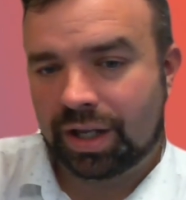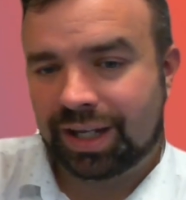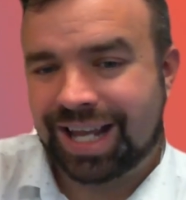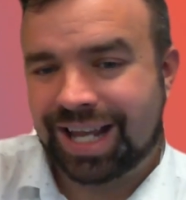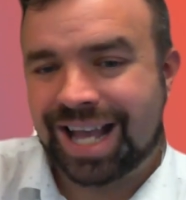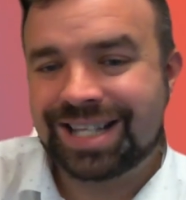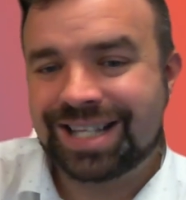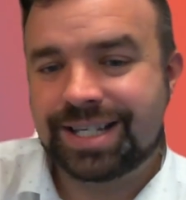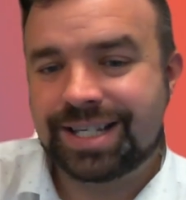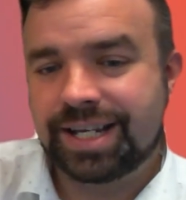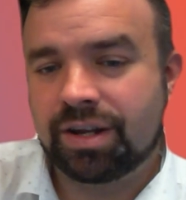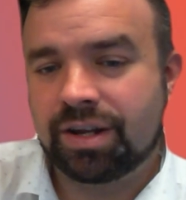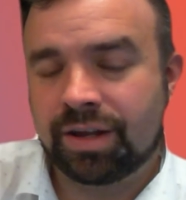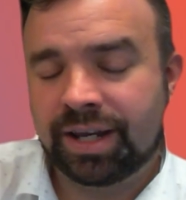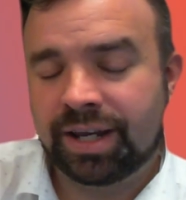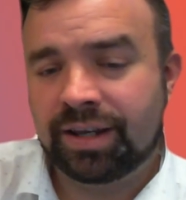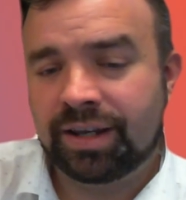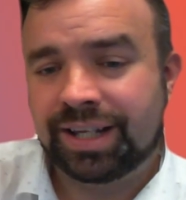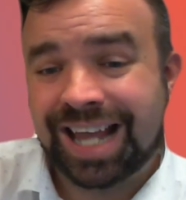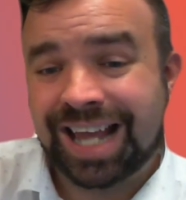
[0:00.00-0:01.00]
getting
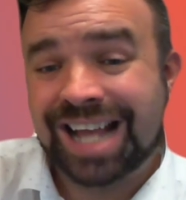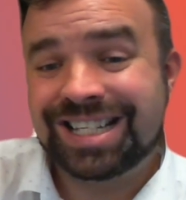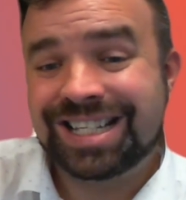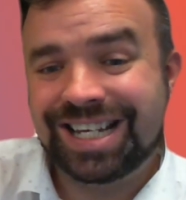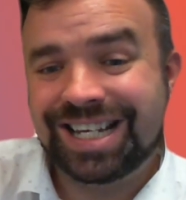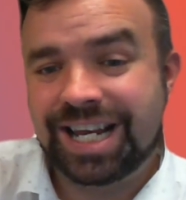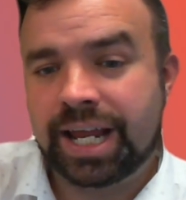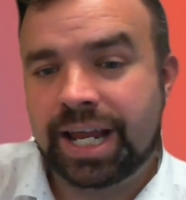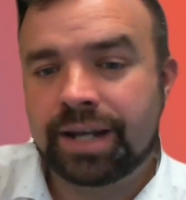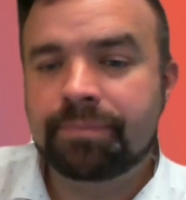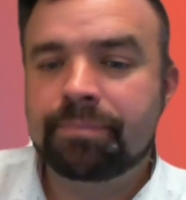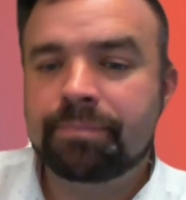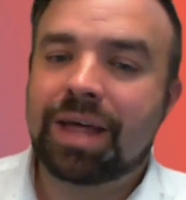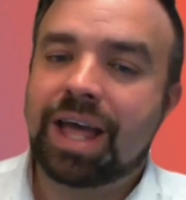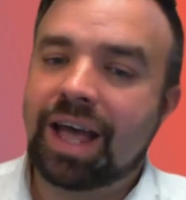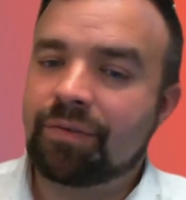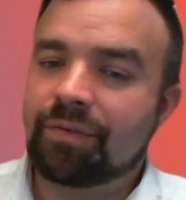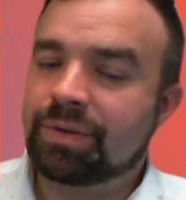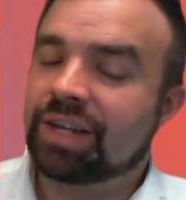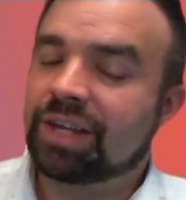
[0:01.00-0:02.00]
in,
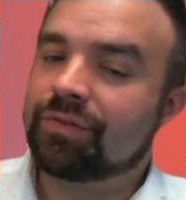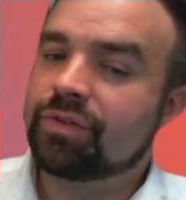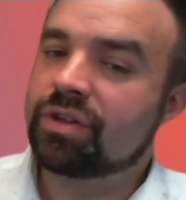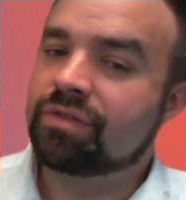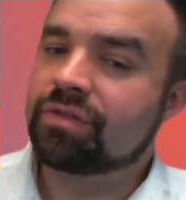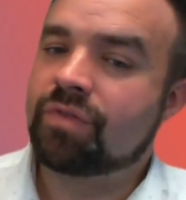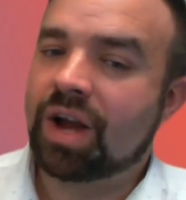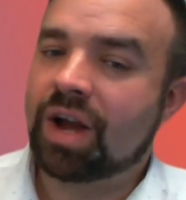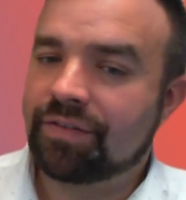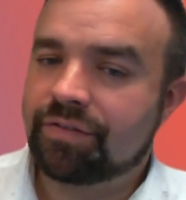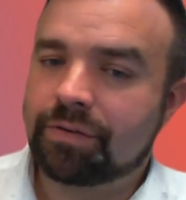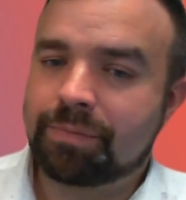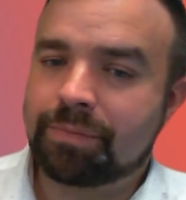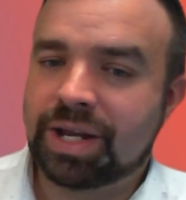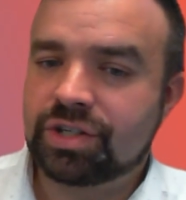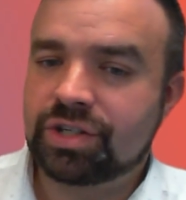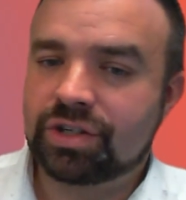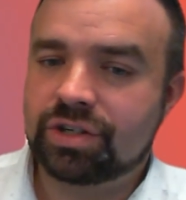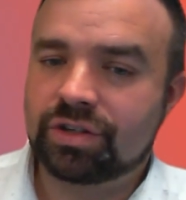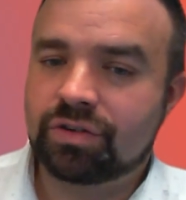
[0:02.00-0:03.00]
have we given you the right
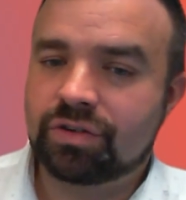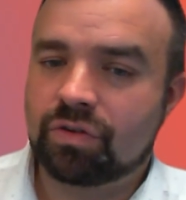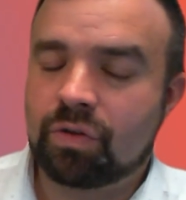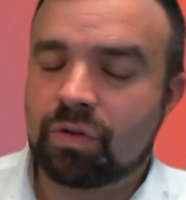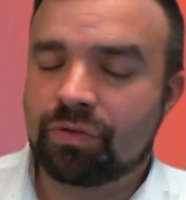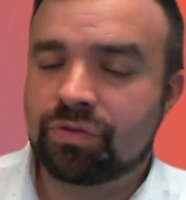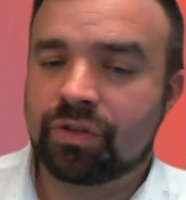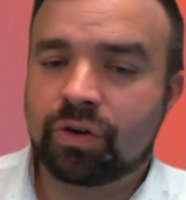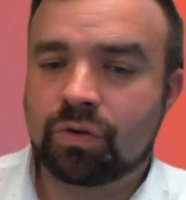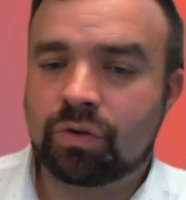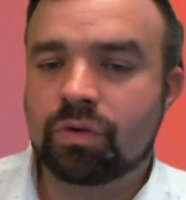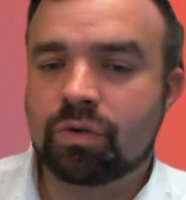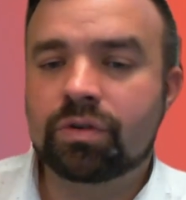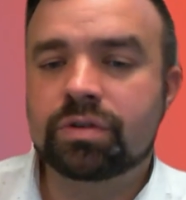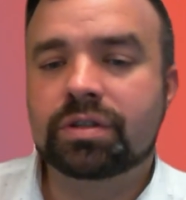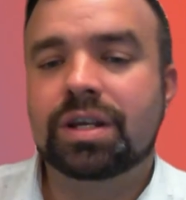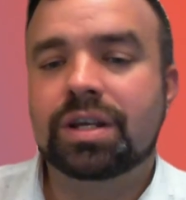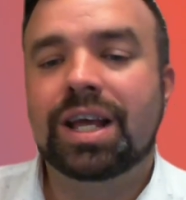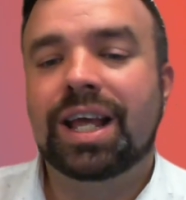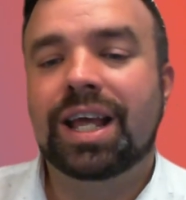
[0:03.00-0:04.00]
information on the
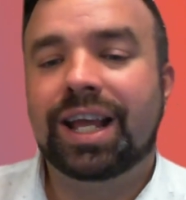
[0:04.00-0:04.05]
course,